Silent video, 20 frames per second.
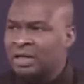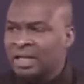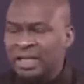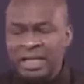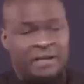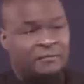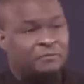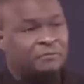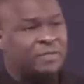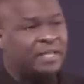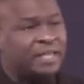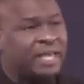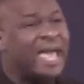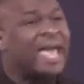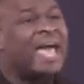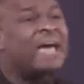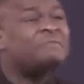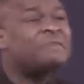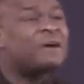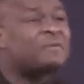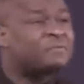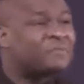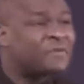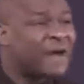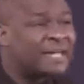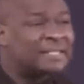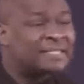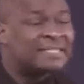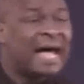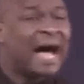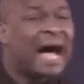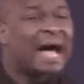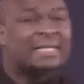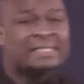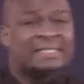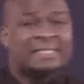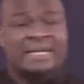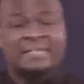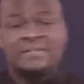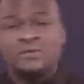if he ever finds
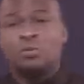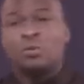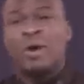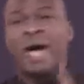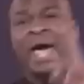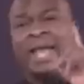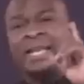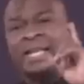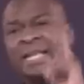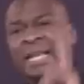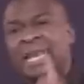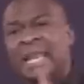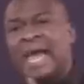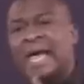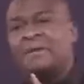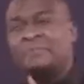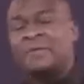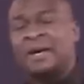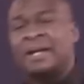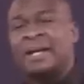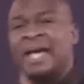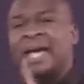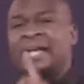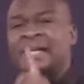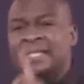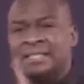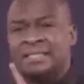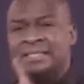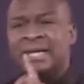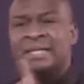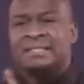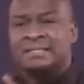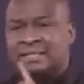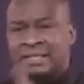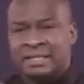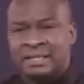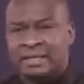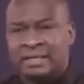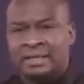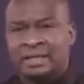access to any life and any
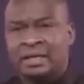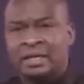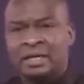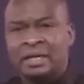destiny,